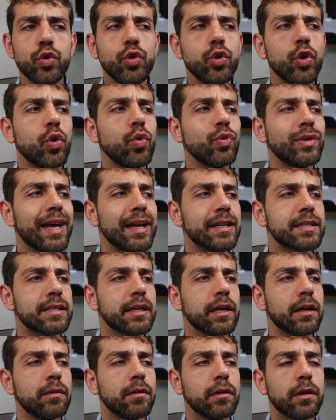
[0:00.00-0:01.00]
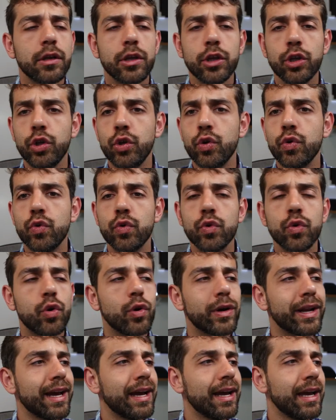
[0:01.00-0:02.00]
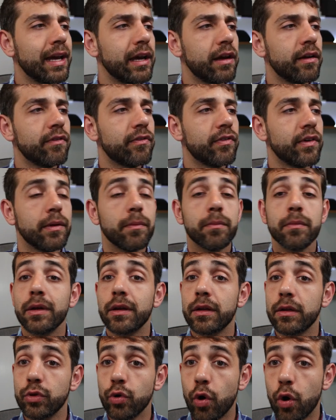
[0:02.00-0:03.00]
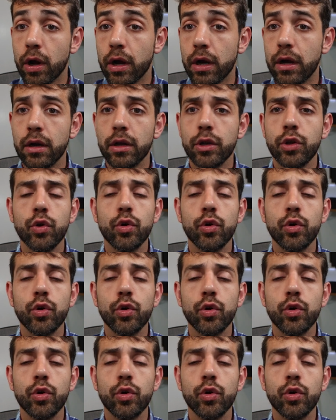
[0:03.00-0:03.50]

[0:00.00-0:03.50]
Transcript: You know that uh, you're gonna have uh, Docker.